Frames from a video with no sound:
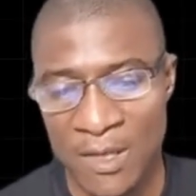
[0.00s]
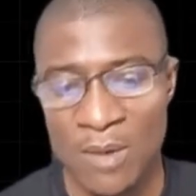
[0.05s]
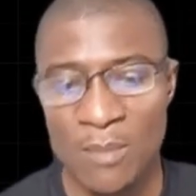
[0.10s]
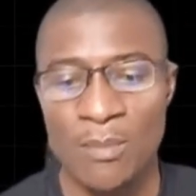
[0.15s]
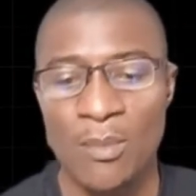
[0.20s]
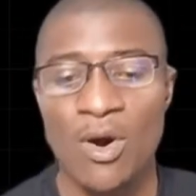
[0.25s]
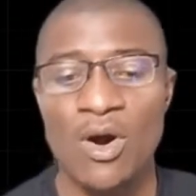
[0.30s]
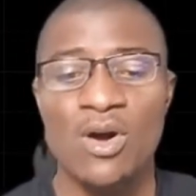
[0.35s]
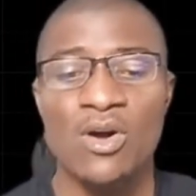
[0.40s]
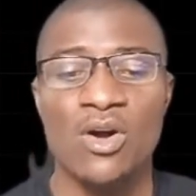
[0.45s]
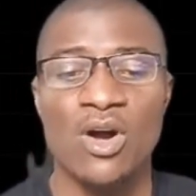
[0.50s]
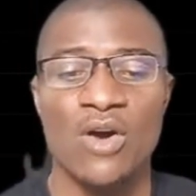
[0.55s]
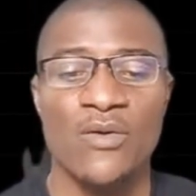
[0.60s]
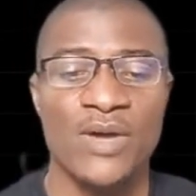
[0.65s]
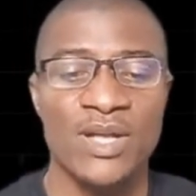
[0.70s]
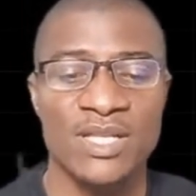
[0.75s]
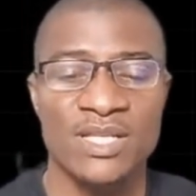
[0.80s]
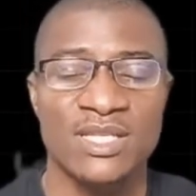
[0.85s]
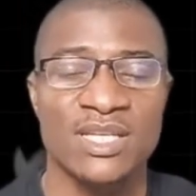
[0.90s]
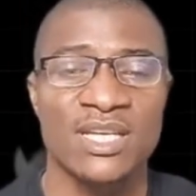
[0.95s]
More
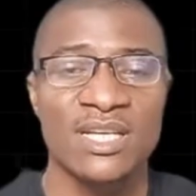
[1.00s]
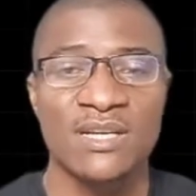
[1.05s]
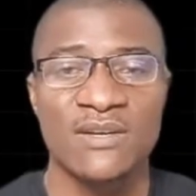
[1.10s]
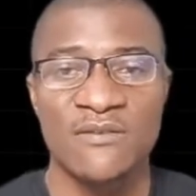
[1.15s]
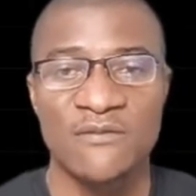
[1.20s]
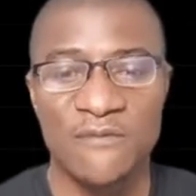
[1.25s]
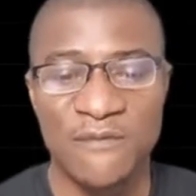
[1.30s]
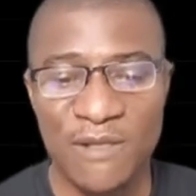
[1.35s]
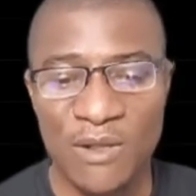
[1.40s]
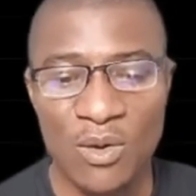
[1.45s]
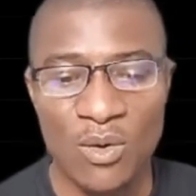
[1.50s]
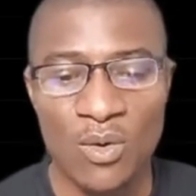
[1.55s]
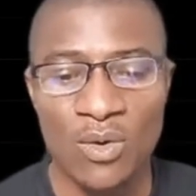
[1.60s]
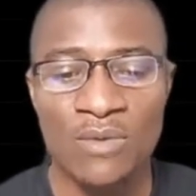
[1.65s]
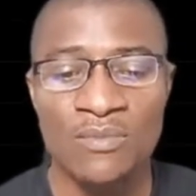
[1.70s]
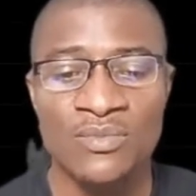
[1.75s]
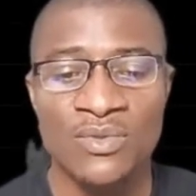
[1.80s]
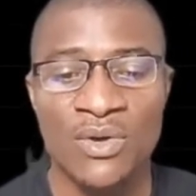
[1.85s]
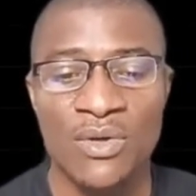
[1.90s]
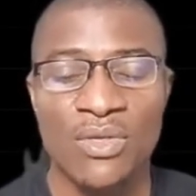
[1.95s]
current
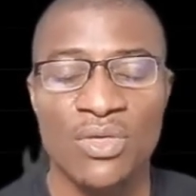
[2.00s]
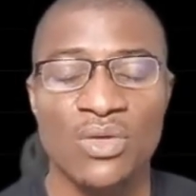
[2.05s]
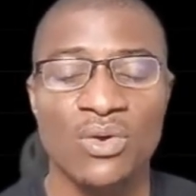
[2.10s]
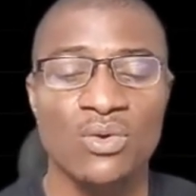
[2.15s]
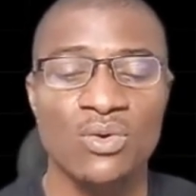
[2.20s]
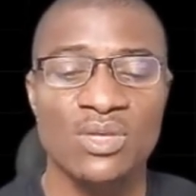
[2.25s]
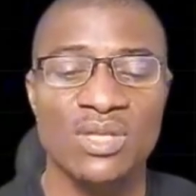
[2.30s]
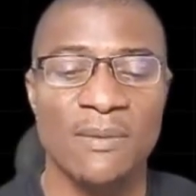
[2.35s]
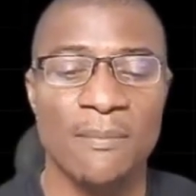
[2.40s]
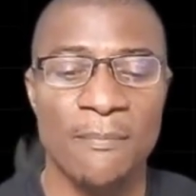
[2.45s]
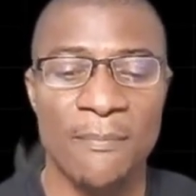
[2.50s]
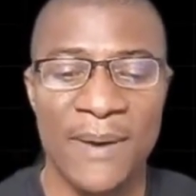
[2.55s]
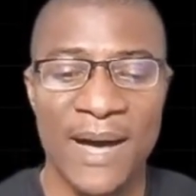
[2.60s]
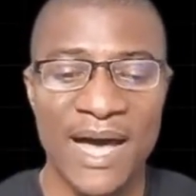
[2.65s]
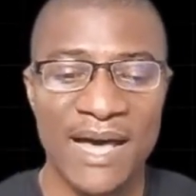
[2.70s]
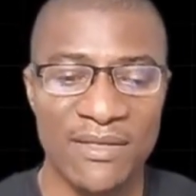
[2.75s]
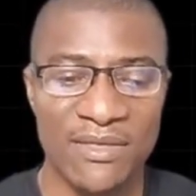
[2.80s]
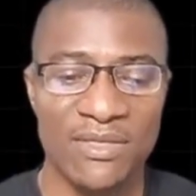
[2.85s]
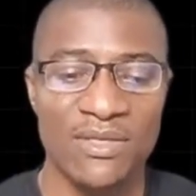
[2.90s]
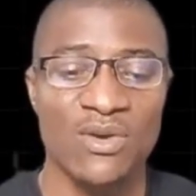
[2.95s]
flow through the
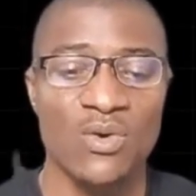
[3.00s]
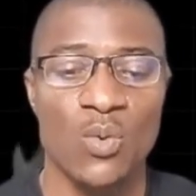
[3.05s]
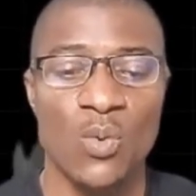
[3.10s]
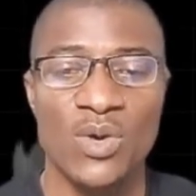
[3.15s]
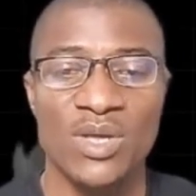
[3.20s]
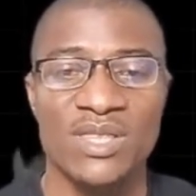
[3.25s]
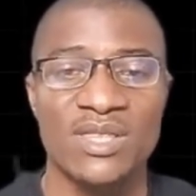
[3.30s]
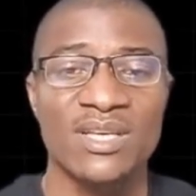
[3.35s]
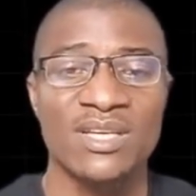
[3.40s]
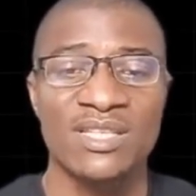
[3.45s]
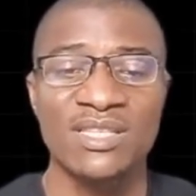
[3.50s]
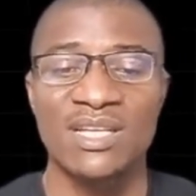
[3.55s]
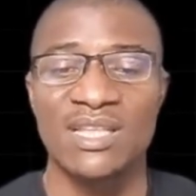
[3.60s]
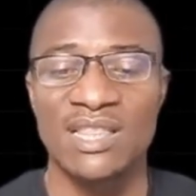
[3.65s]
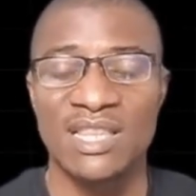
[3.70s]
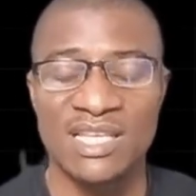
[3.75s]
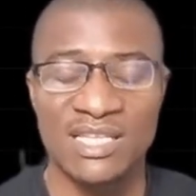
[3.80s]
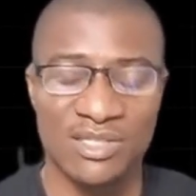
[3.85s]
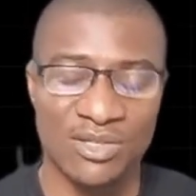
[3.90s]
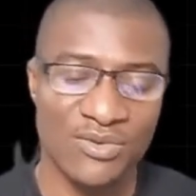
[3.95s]
path with the
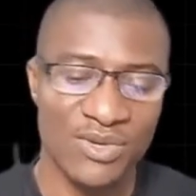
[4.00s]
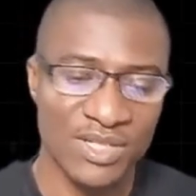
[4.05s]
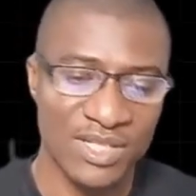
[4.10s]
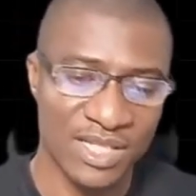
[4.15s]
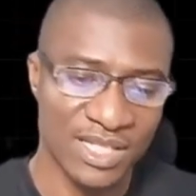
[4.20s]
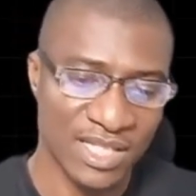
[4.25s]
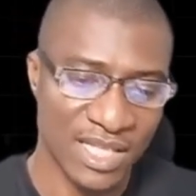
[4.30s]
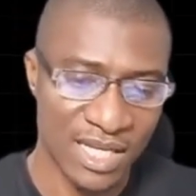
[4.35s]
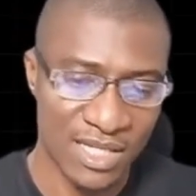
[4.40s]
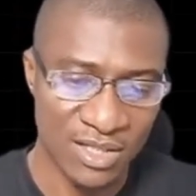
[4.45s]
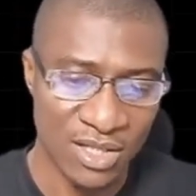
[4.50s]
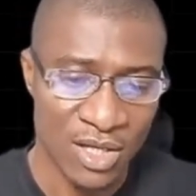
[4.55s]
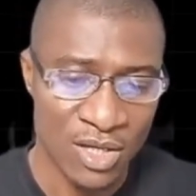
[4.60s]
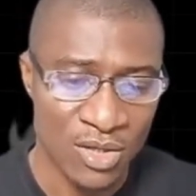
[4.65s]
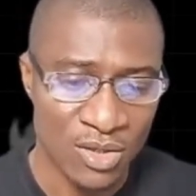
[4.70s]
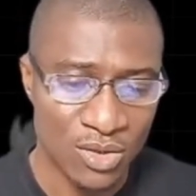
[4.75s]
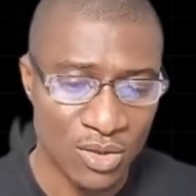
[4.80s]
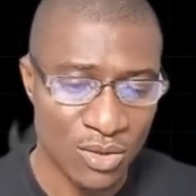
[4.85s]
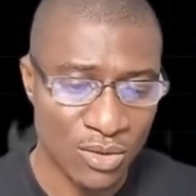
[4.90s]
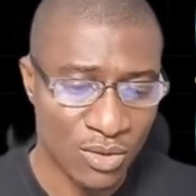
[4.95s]
least resistance.
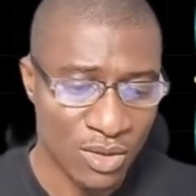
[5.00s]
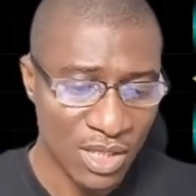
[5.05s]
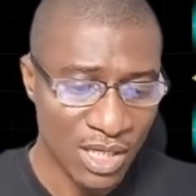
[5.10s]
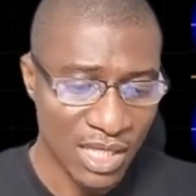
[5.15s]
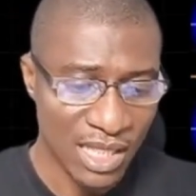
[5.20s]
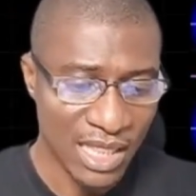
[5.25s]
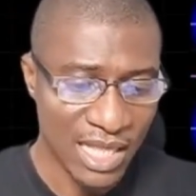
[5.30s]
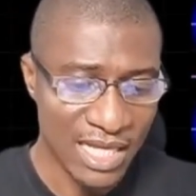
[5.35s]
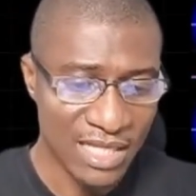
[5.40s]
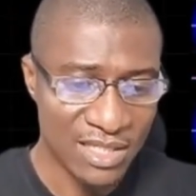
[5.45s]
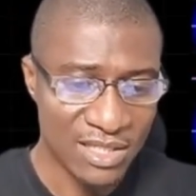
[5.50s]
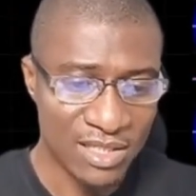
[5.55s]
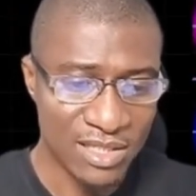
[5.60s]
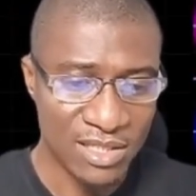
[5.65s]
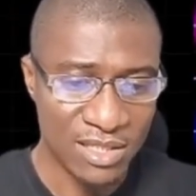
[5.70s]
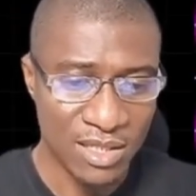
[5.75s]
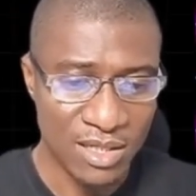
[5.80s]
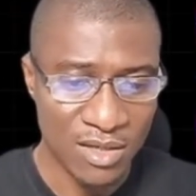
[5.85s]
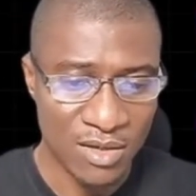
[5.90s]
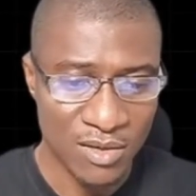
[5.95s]
So
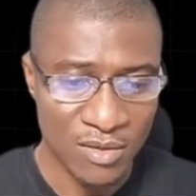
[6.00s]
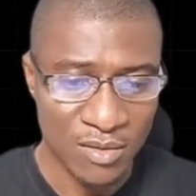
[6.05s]
let's